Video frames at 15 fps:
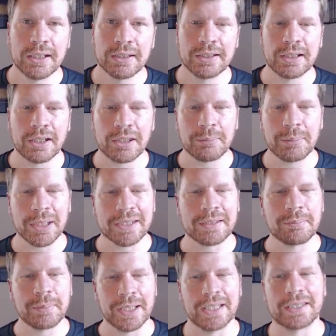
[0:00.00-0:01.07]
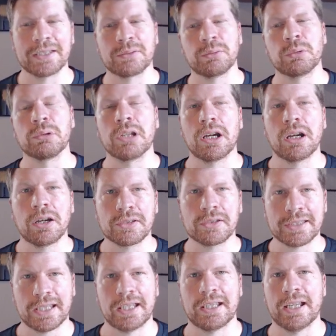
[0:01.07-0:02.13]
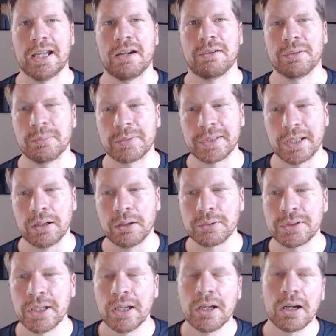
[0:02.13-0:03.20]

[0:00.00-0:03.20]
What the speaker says: The other bits and pieces will largely take care of themselves.